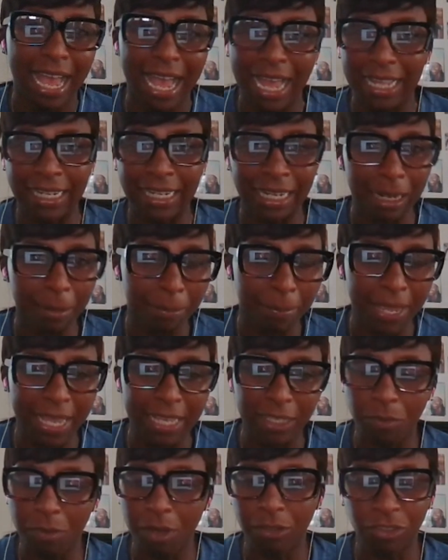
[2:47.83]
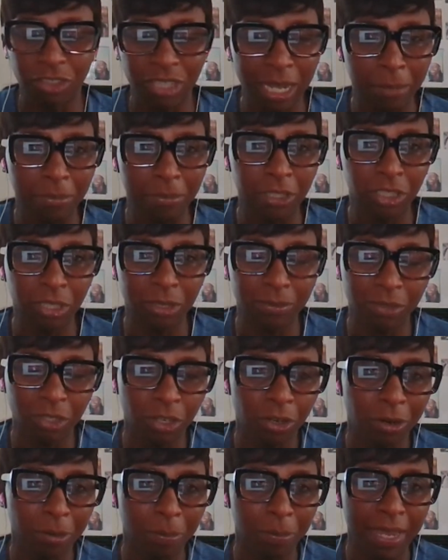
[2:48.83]
at Olympics, World
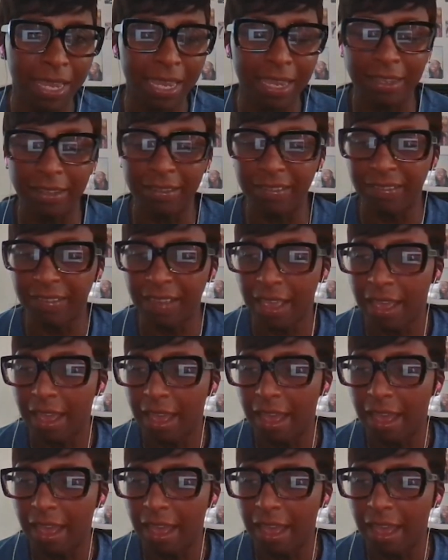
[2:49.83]
Championships, Europeans.